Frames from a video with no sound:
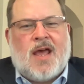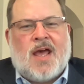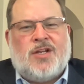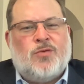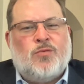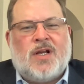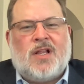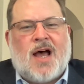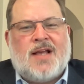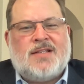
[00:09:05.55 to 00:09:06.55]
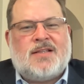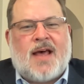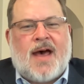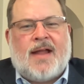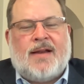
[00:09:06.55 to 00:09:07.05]
and you realized
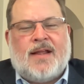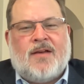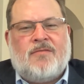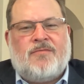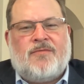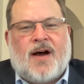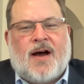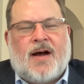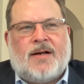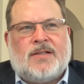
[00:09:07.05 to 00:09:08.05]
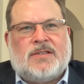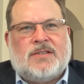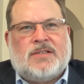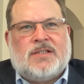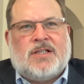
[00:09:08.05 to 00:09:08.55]
that if
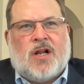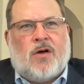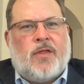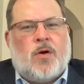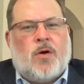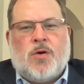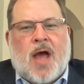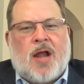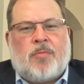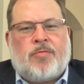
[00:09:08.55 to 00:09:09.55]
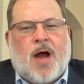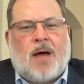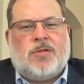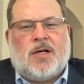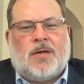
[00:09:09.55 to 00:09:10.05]
you had a
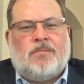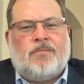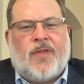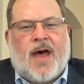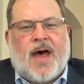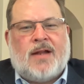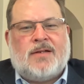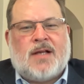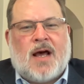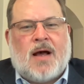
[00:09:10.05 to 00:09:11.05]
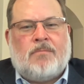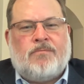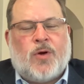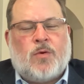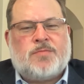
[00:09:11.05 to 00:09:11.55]
problem, that
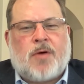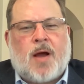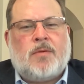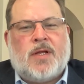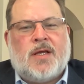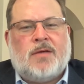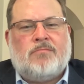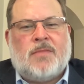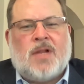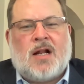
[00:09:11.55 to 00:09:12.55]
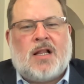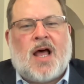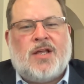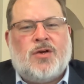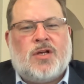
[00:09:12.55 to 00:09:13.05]
there was probably not a
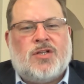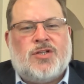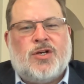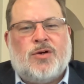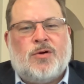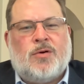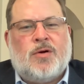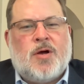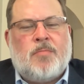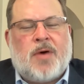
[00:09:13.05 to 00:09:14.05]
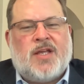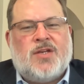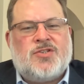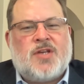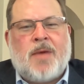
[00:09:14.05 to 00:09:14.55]
lot you could do, but you
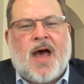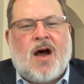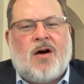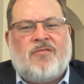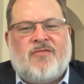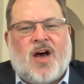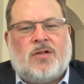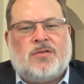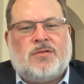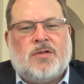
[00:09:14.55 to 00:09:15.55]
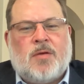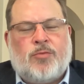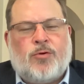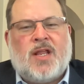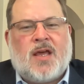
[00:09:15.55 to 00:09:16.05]
somehow felt
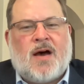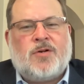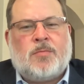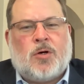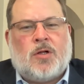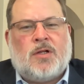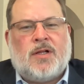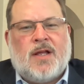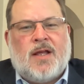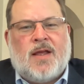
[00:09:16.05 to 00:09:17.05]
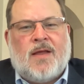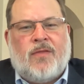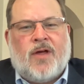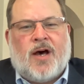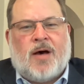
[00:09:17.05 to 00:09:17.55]
pretty comfortable
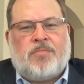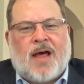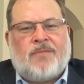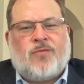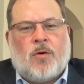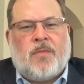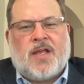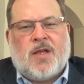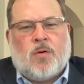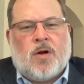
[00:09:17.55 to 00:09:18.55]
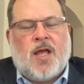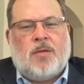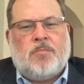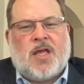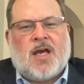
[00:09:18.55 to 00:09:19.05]
in the platform that you were
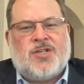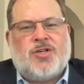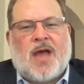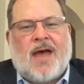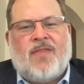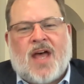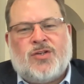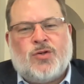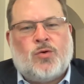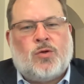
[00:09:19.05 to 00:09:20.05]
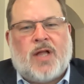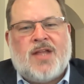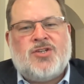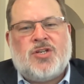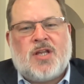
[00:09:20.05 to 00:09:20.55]
in because you had that dual
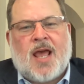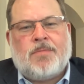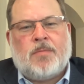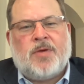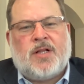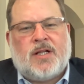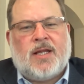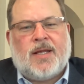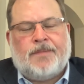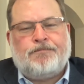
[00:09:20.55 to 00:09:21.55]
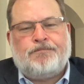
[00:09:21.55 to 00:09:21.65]
engine capability.